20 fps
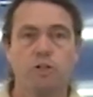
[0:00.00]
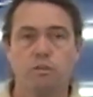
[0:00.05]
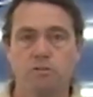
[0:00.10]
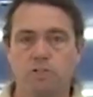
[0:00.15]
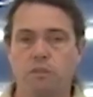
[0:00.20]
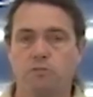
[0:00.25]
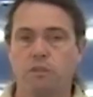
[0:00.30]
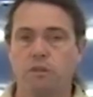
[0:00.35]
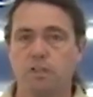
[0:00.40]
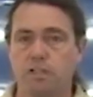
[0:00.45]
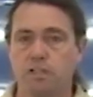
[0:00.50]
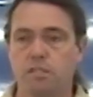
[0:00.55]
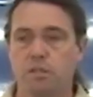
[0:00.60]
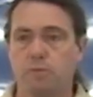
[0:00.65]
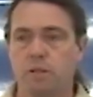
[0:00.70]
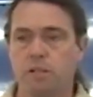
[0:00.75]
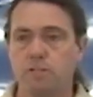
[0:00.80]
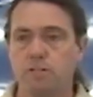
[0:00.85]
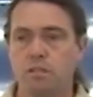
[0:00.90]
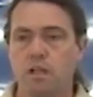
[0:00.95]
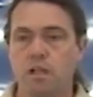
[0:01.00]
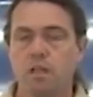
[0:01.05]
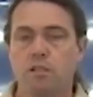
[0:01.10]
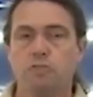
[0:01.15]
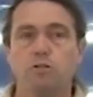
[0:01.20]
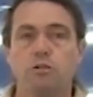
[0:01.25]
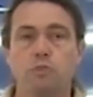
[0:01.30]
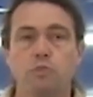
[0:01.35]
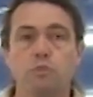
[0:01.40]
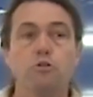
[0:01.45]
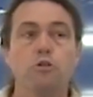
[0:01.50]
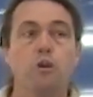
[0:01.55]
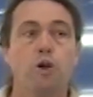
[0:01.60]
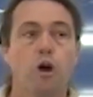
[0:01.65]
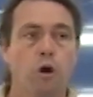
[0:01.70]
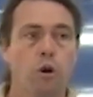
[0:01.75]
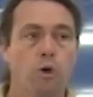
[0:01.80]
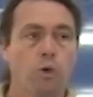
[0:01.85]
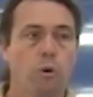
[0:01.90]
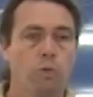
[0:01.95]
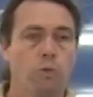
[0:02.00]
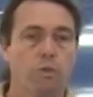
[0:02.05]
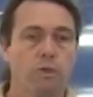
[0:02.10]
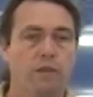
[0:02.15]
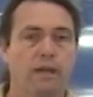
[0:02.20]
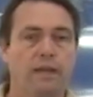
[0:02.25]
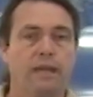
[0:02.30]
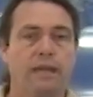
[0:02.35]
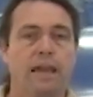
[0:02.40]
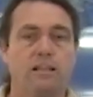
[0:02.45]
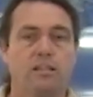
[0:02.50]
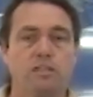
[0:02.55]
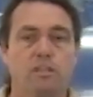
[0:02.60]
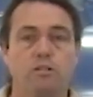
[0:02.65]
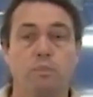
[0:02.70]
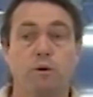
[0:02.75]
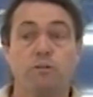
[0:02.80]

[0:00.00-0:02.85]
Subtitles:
those different disciplines so you know the catches.